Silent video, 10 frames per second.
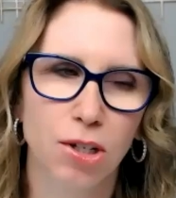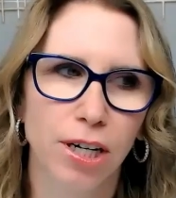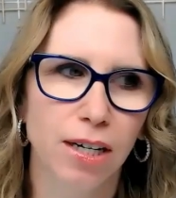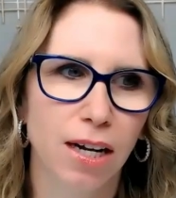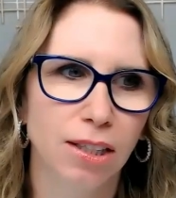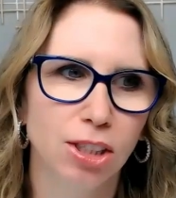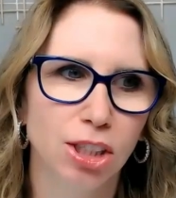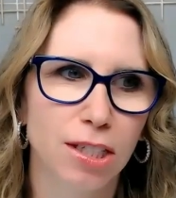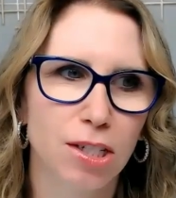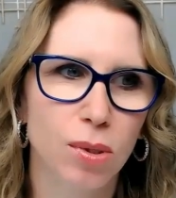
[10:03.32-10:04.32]
a great
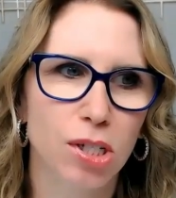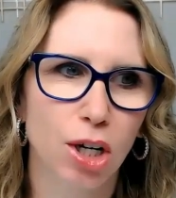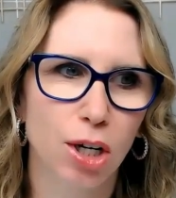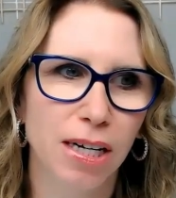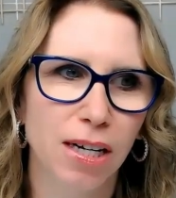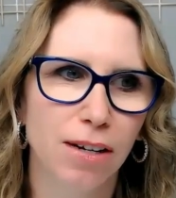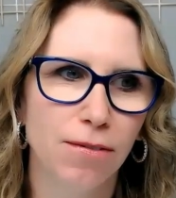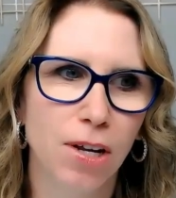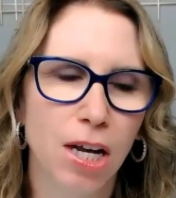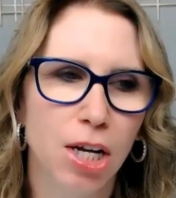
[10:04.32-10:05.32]
analogy, the Swiss Army
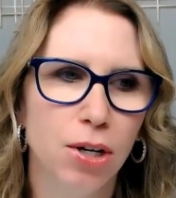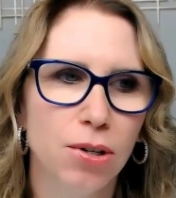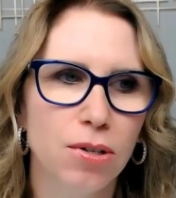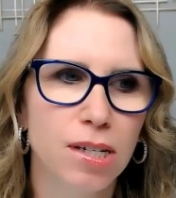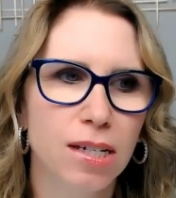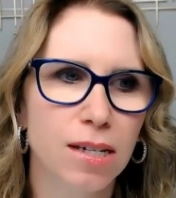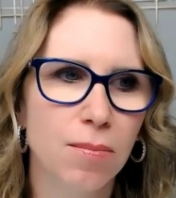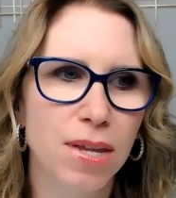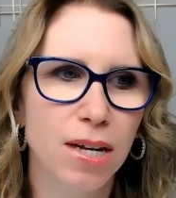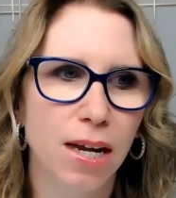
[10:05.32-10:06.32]
knife. You know, you said
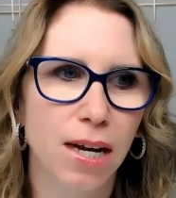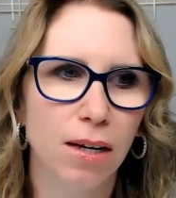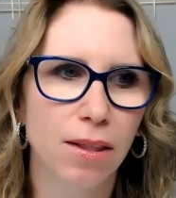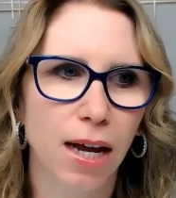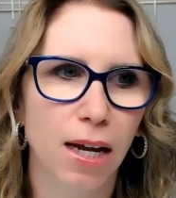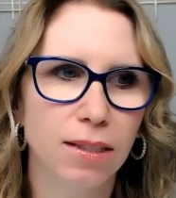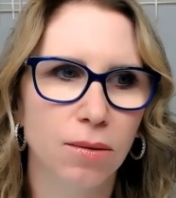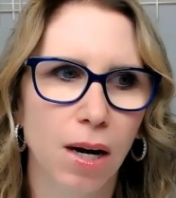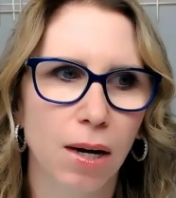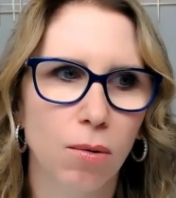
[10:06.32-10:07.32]
something there that
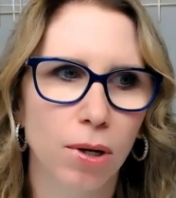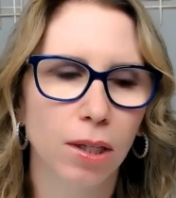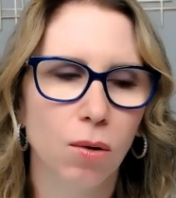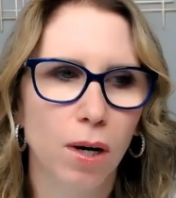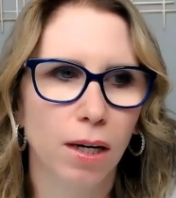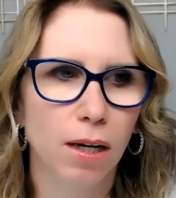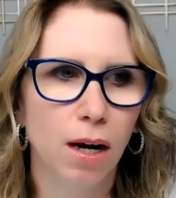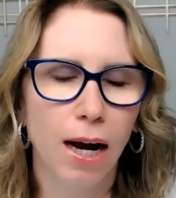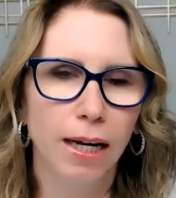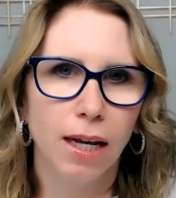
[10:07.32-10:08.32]
I really want to
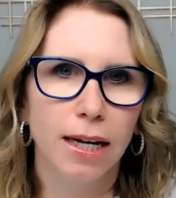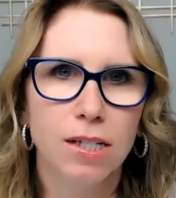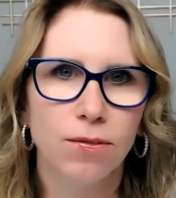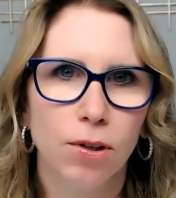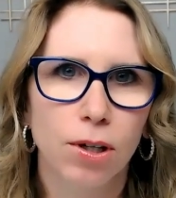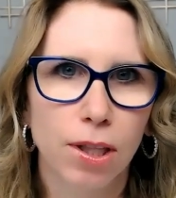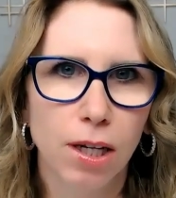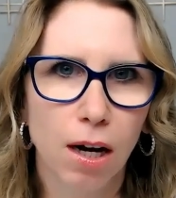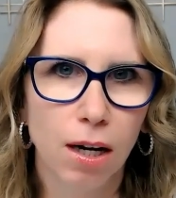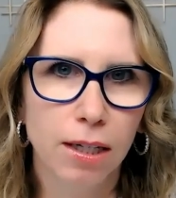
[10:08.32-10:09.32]
highlight for
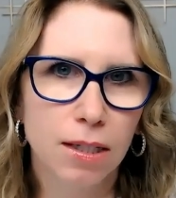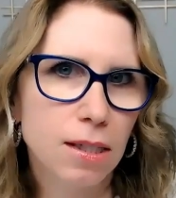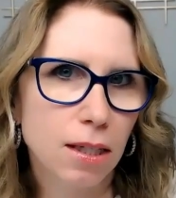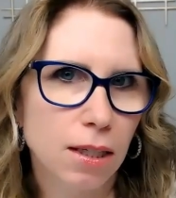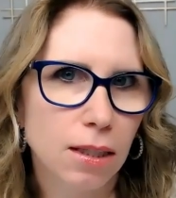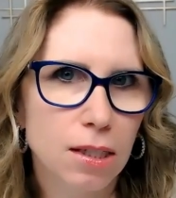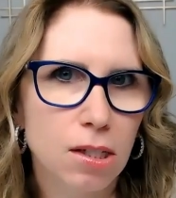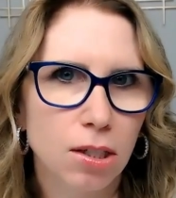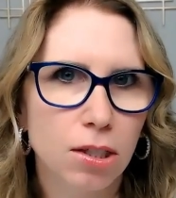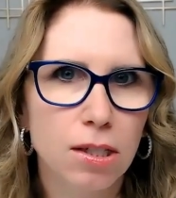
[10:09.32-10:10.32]
the audience and the
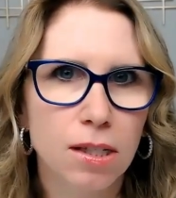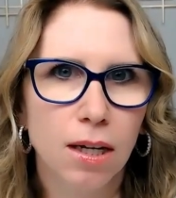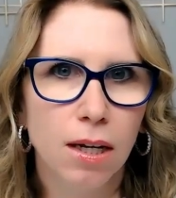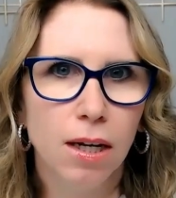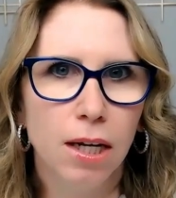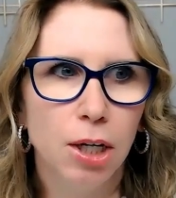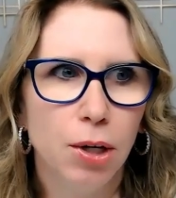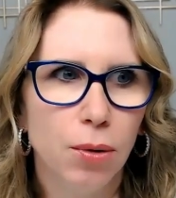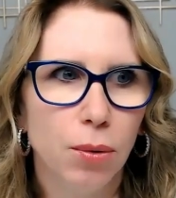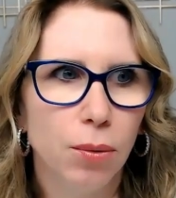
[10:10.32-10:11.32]
listeners. You
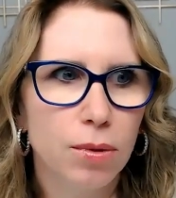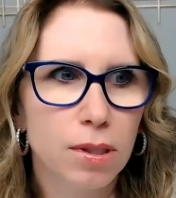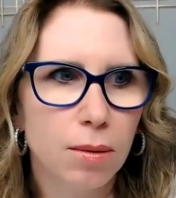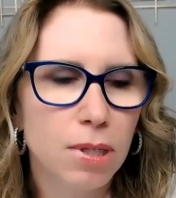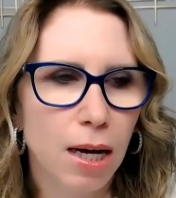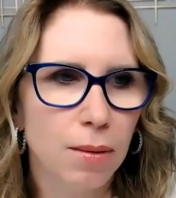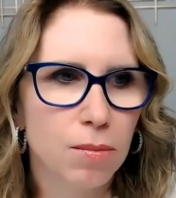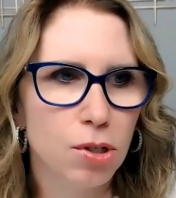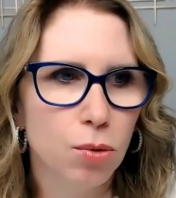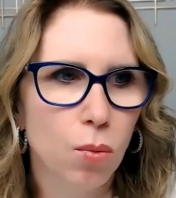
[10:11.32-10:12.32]
know,
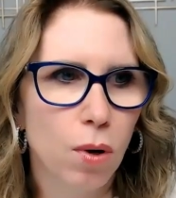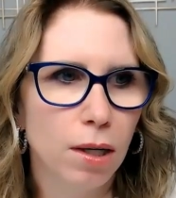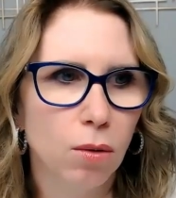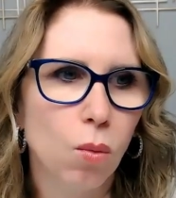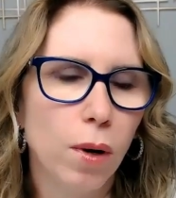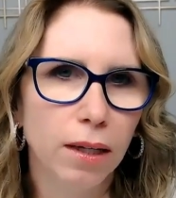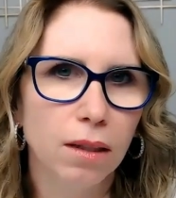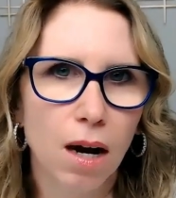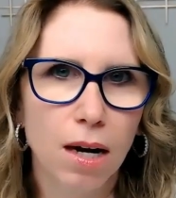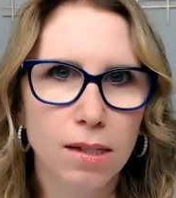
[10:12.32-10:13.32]
sometimes you want weight
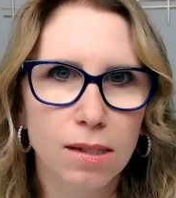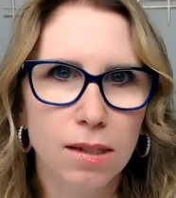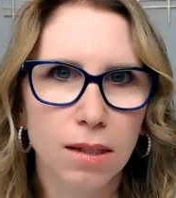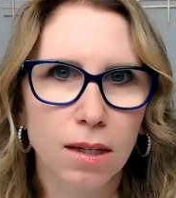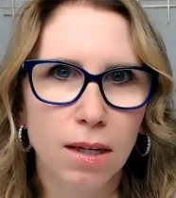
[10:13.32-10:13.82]
loss